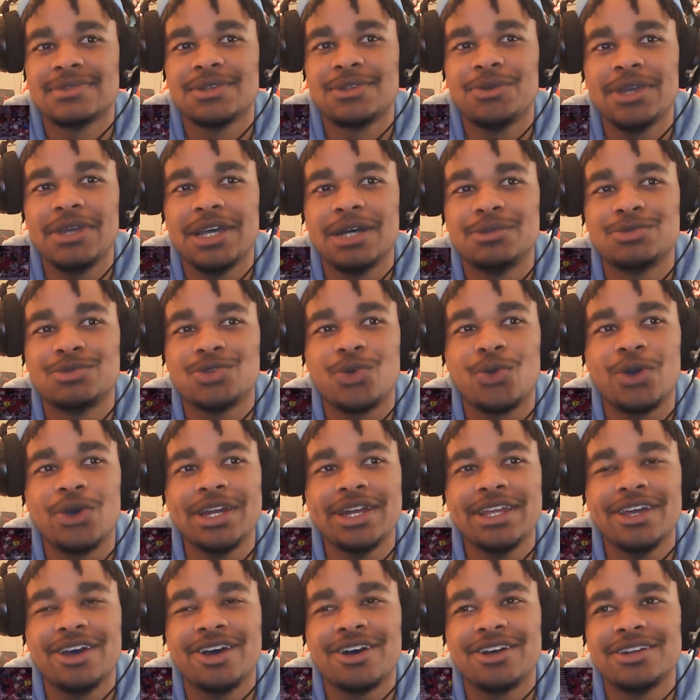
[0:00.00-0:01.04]
we have
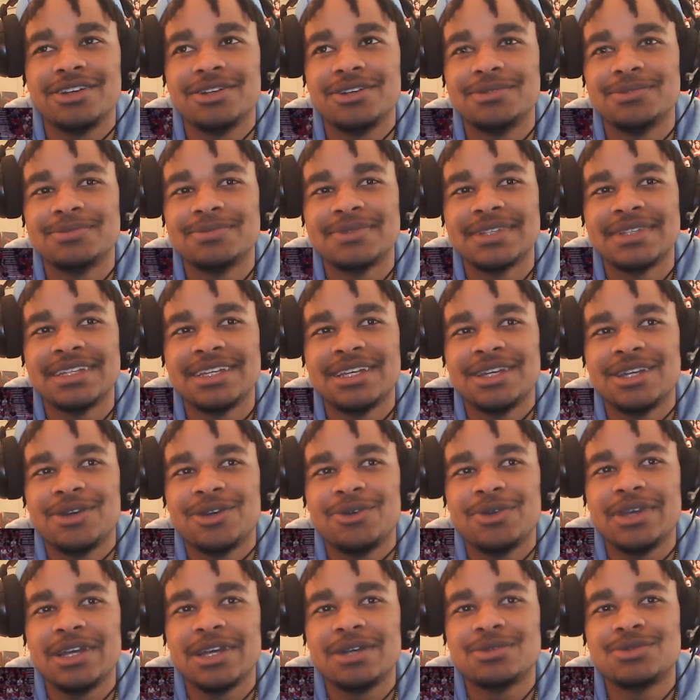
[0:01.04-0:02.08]
20 on him.
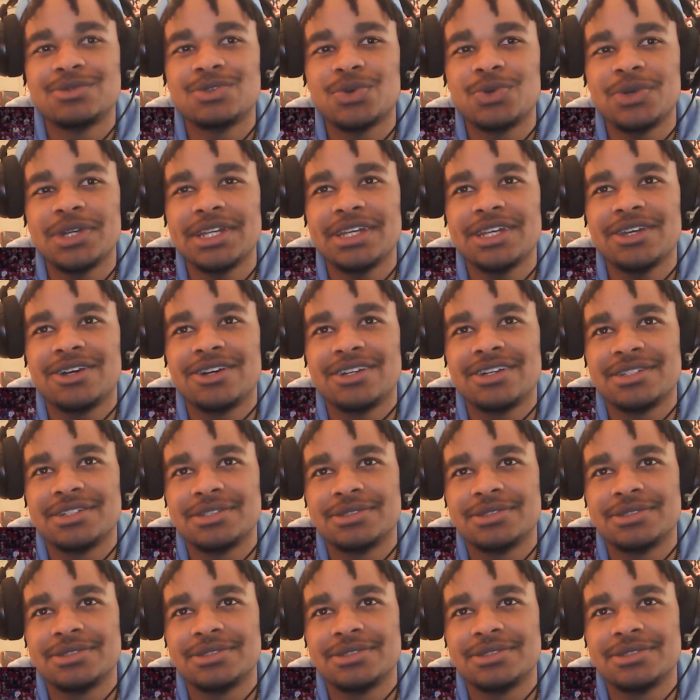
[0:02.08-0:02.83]
We have 20 on him.